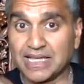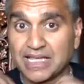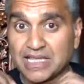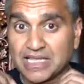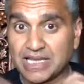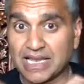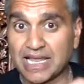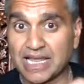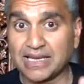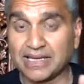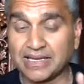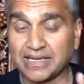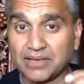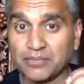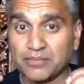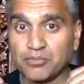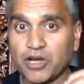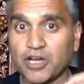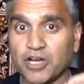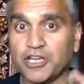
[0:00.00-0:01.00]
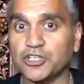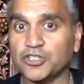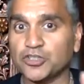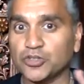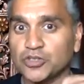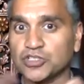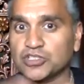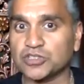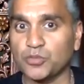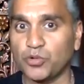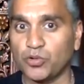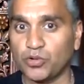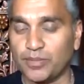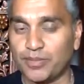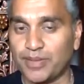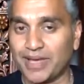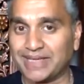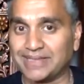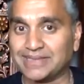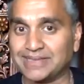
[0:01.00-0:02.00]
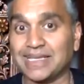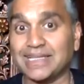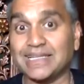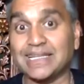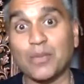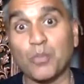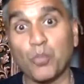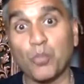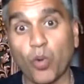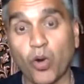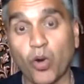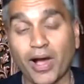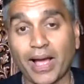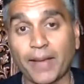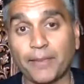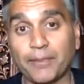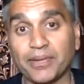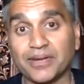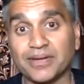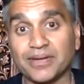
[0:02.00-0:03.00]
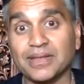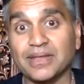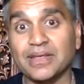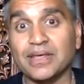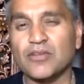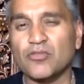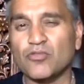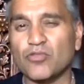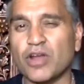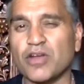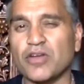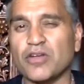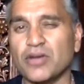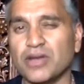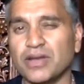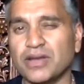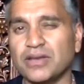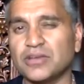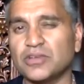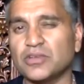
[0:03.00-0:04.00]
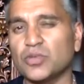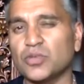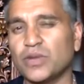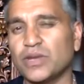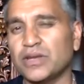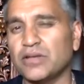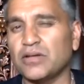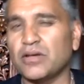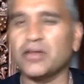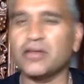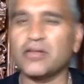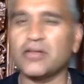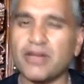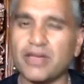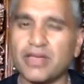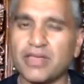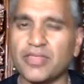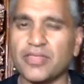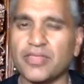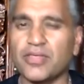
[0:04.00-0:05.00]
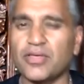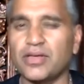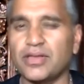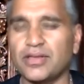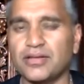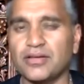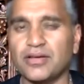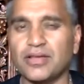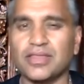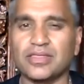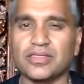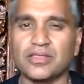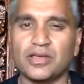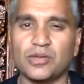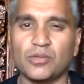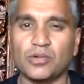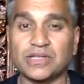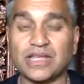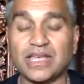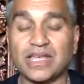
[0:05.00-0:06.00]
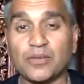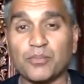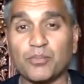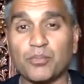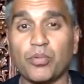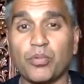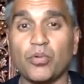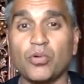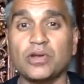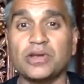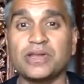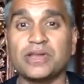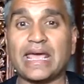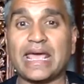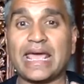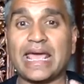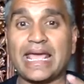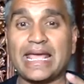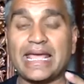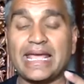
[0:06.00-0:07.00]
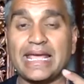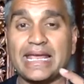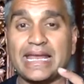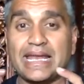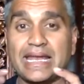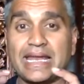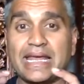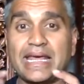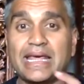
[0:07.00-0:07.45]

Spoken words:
Lending money to the smaller banks. And then what happened around 1929, 1930, 1931, they pulled in,